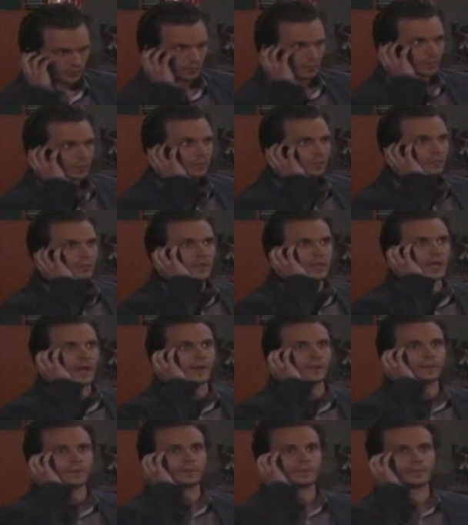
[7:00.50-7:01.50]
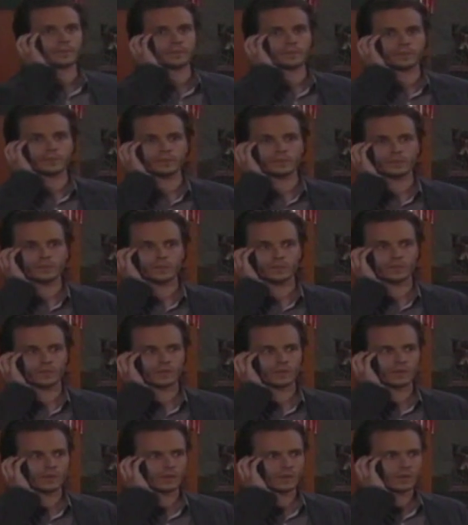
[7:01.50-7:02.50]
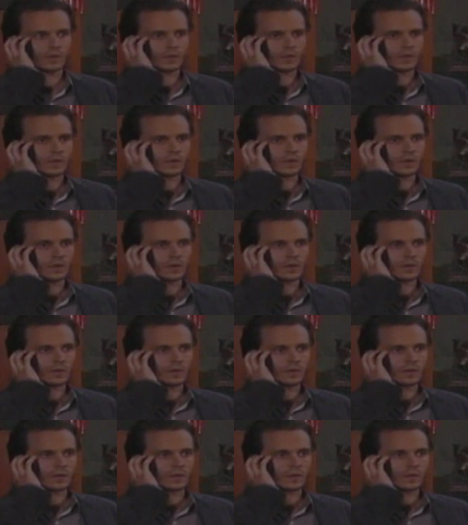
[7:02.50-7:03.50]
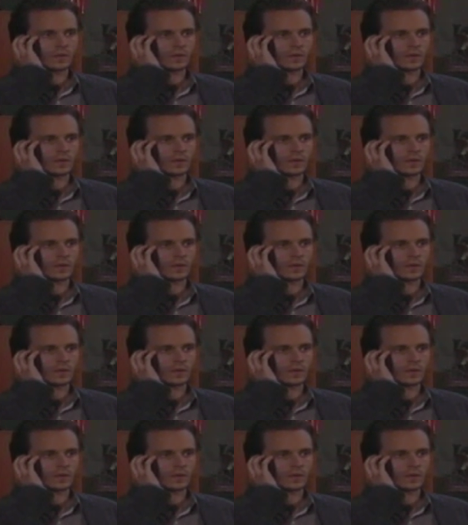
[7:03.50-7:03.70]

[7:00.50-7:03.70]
(silence)